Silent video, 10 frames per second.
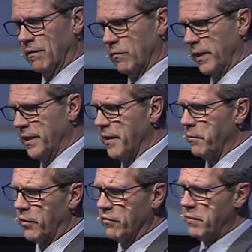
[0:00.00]
quite a
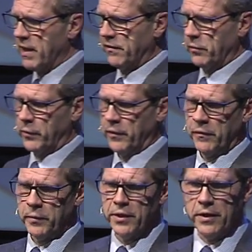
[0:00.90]
number of
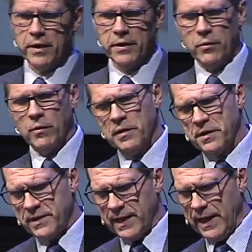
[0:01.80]
buzzwords we know all the
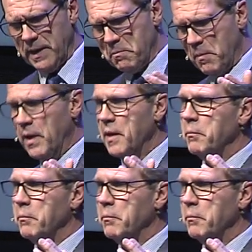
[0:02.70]
time.